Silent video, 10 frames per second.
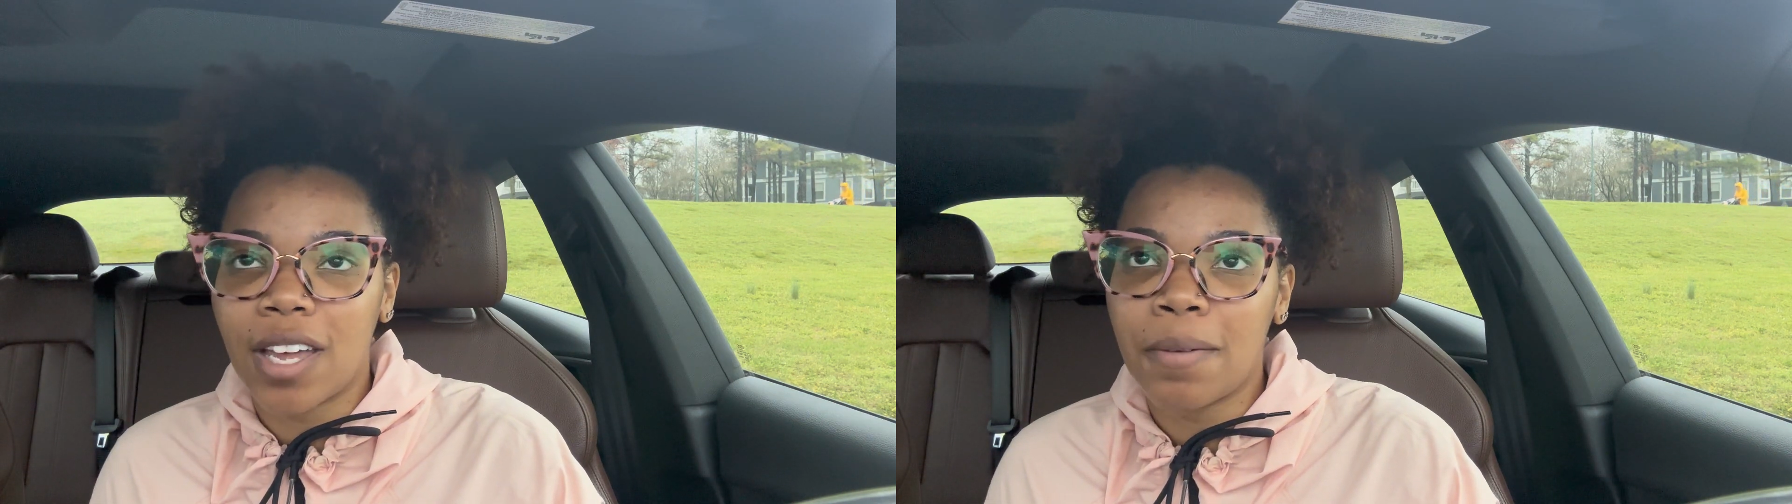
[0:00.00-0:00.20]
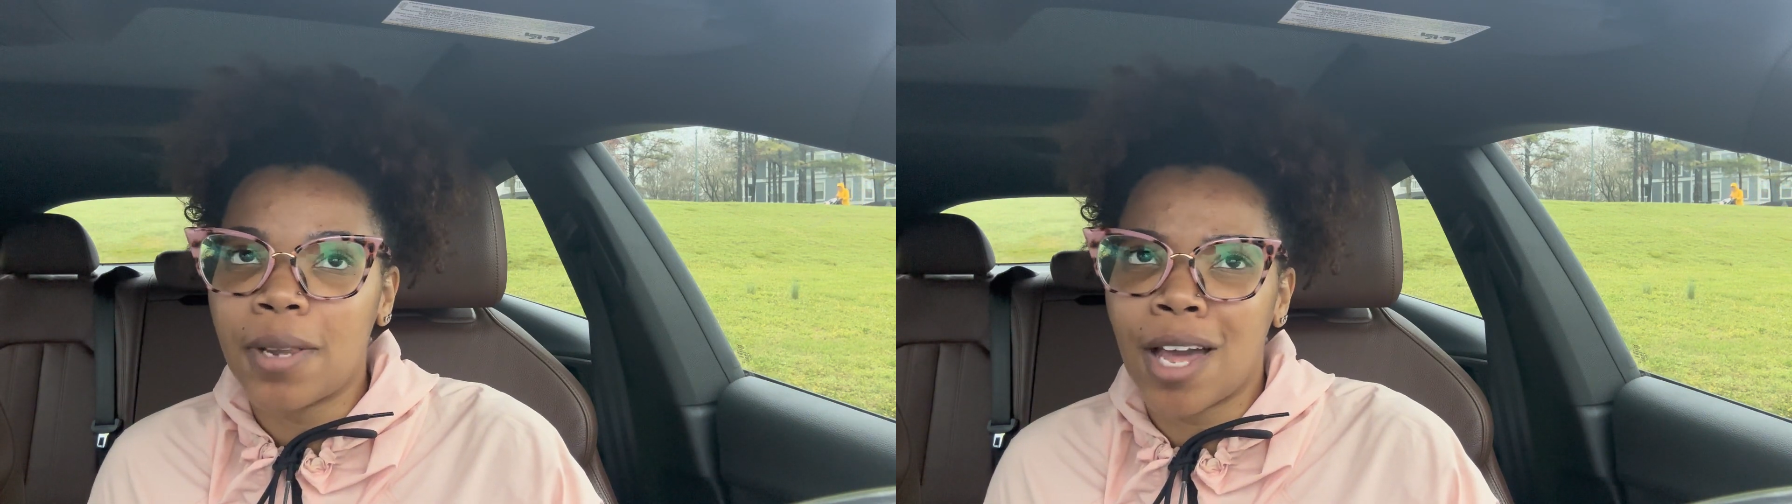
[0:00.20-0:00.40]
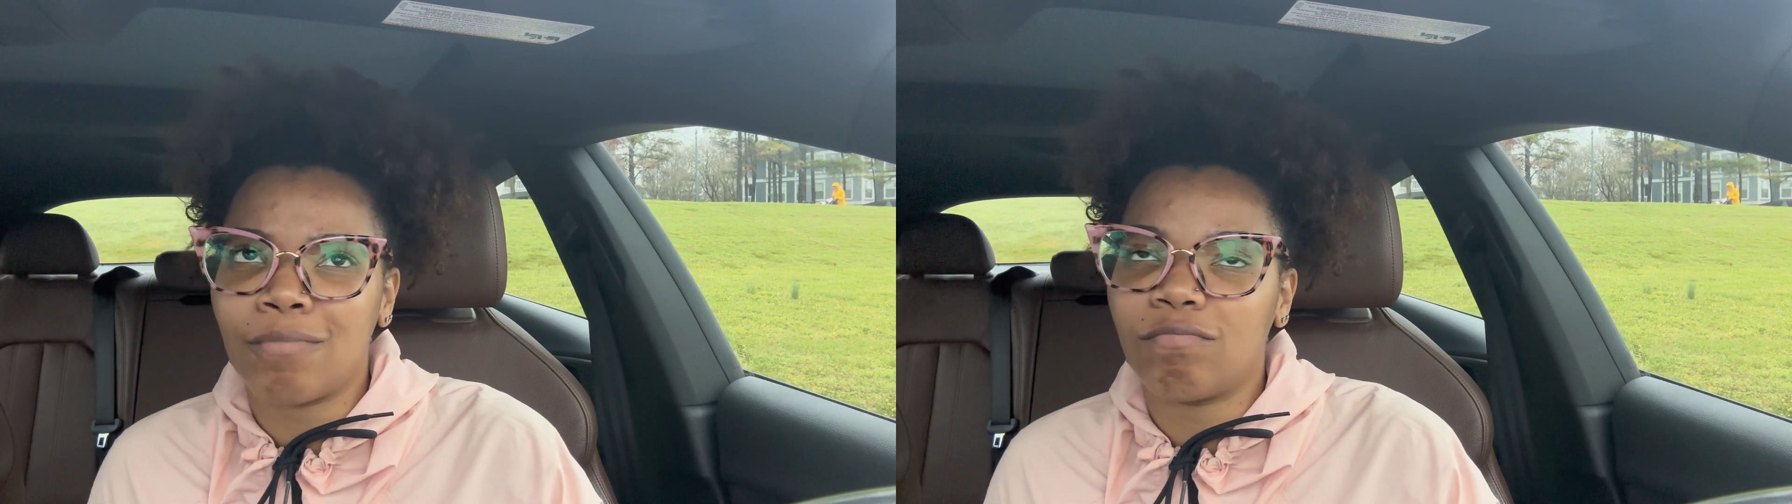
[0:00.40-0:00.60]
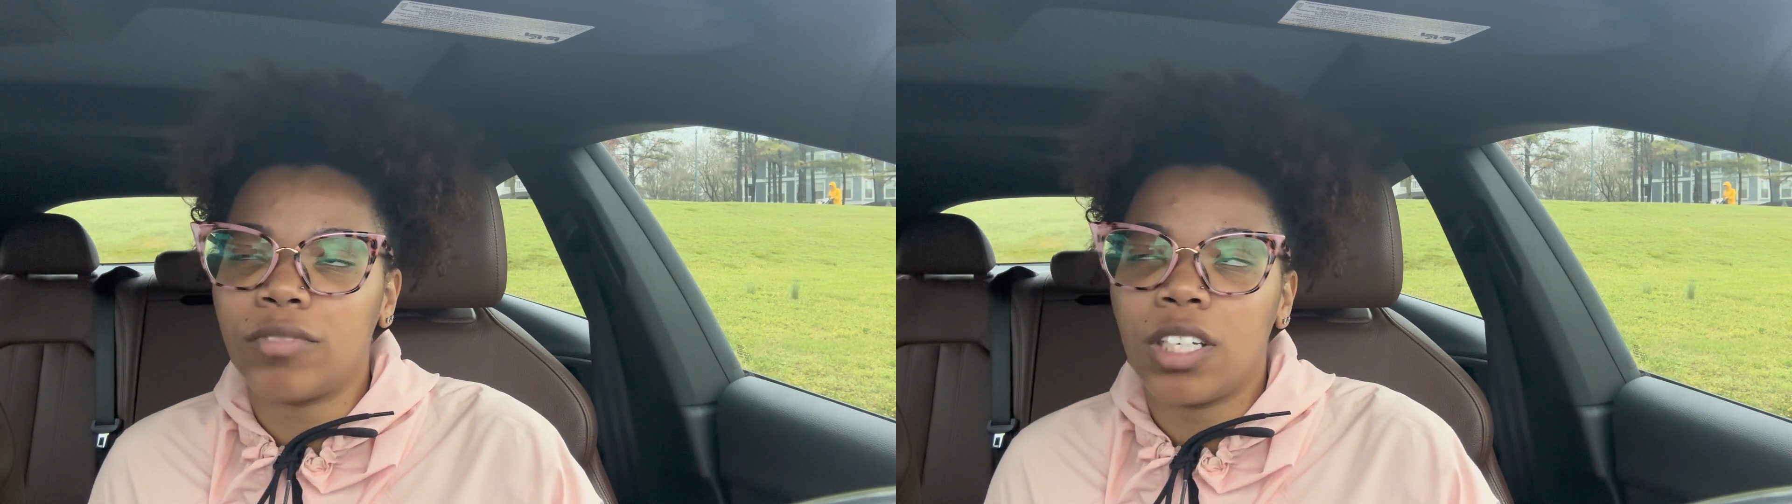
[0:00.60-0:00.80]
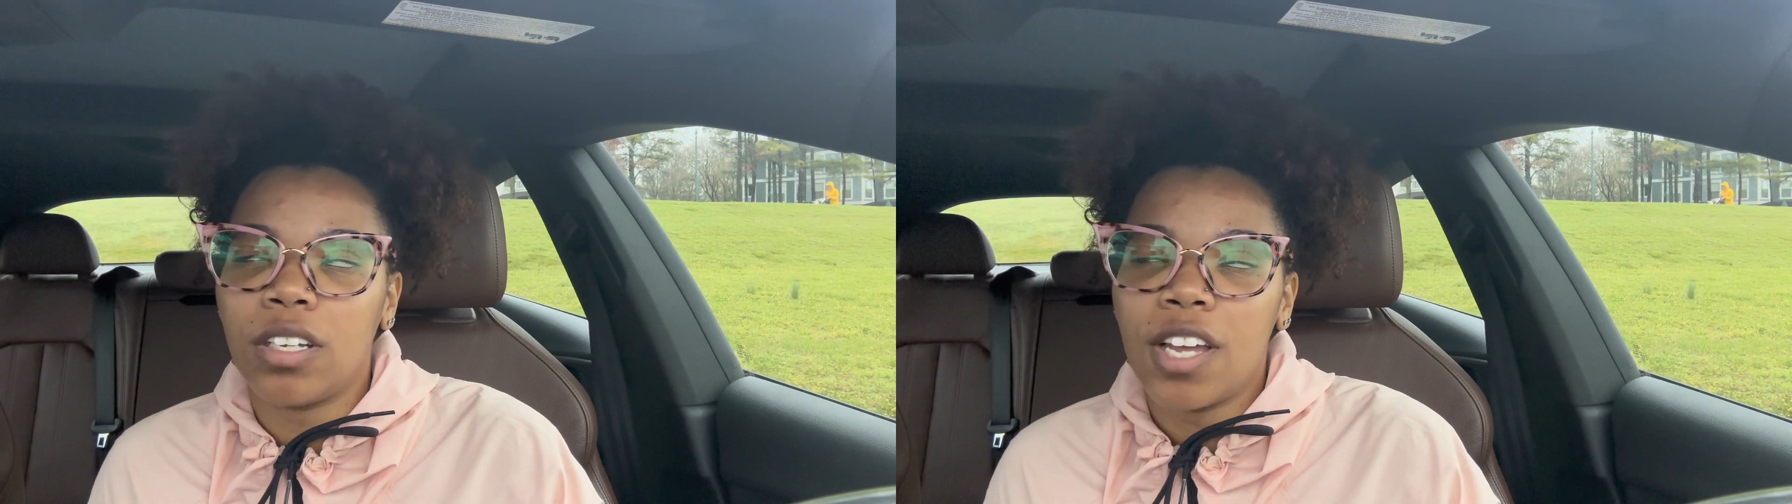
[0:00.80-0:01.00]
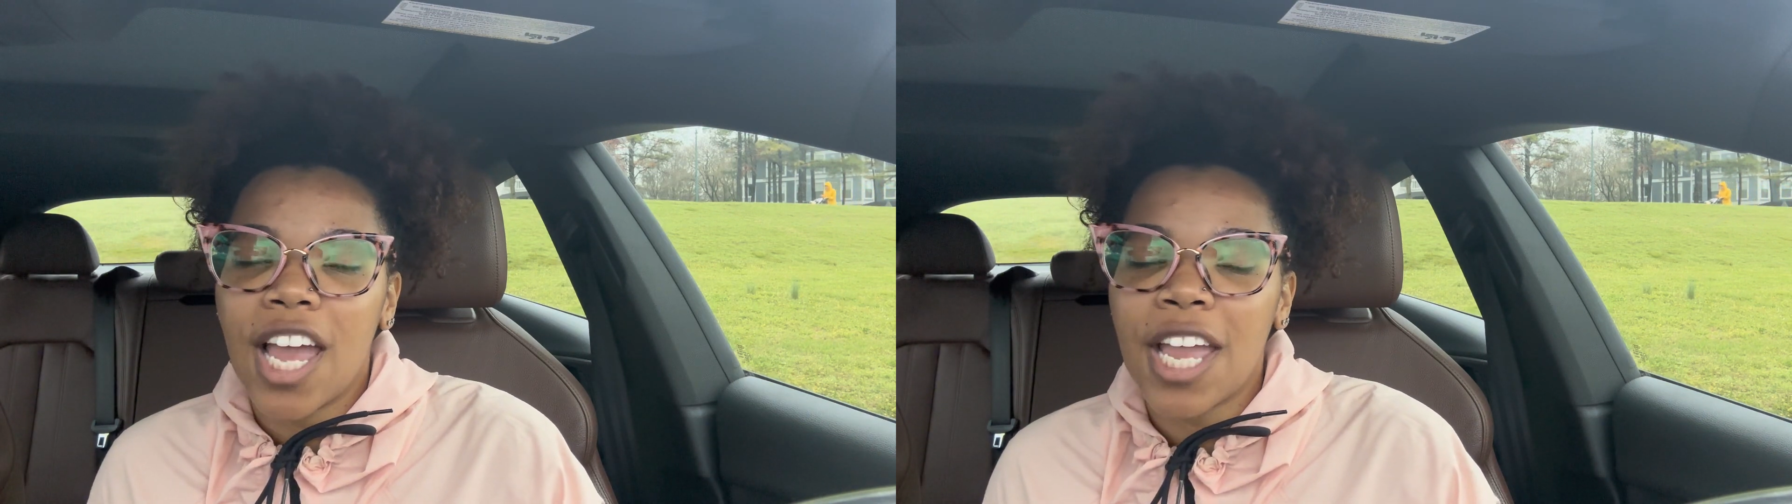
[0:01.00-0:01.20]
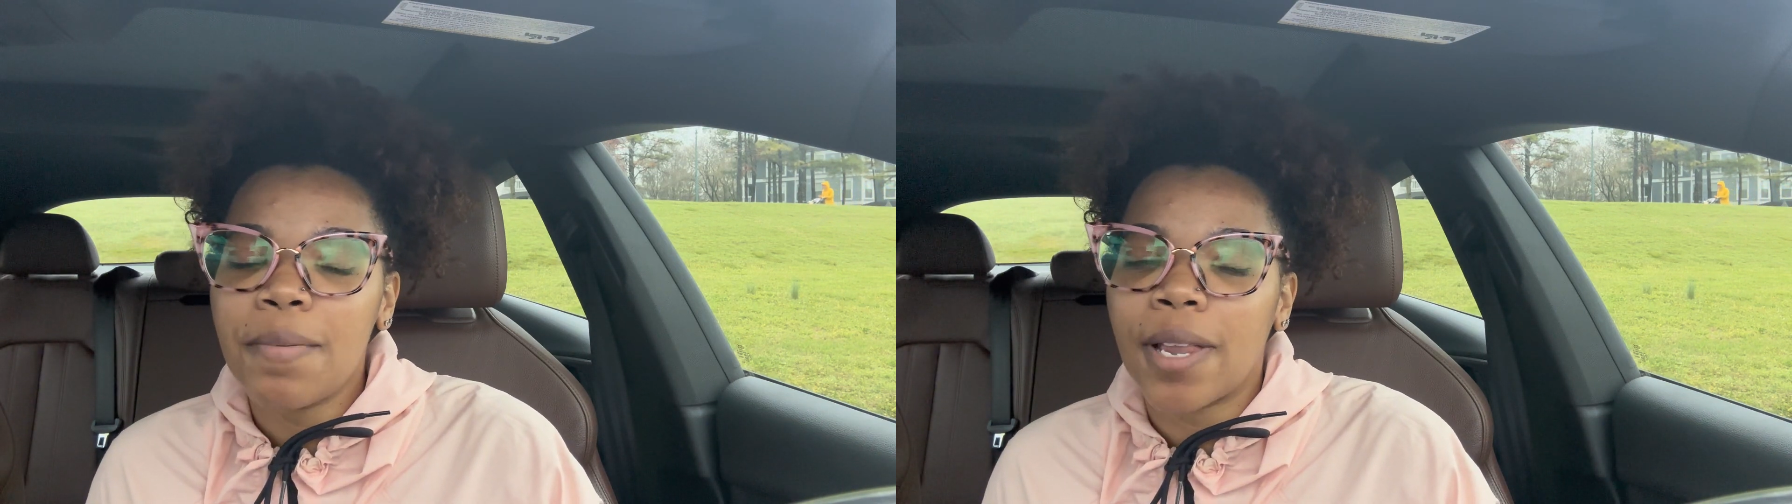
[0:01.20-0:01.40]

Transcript: I be like, and he